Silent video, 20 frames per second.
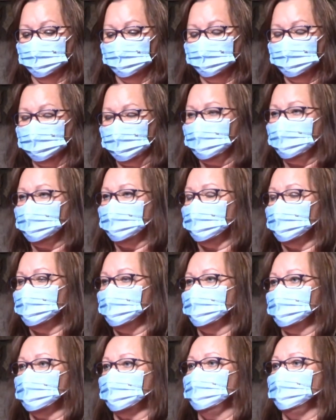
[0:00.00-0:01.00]
We
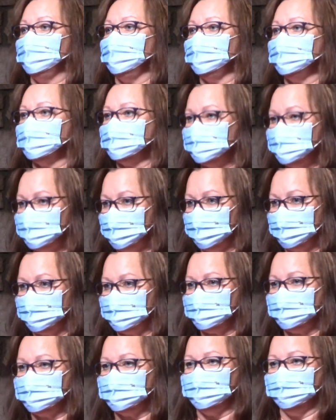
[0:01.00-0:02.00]
are the
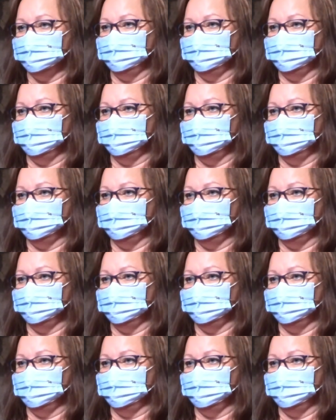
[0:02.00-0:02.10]
church.